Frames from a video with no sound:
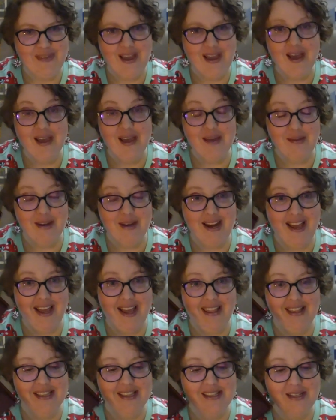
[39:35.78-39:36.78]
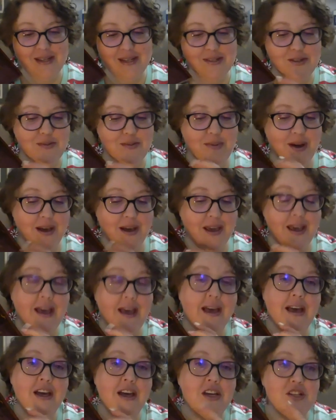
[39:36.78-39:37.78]
I am going to add this onto my
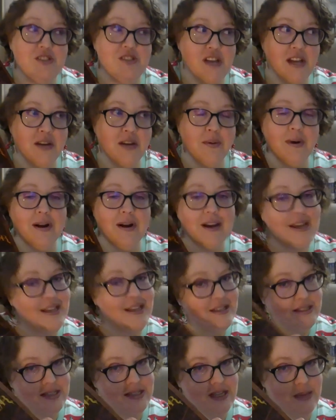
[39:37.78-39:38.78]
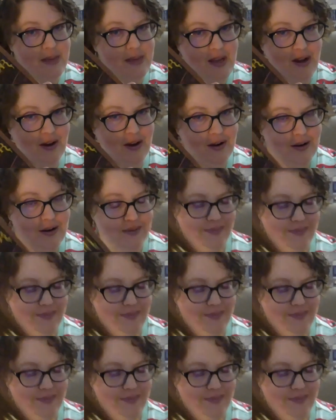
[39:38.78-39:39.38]
January TBR.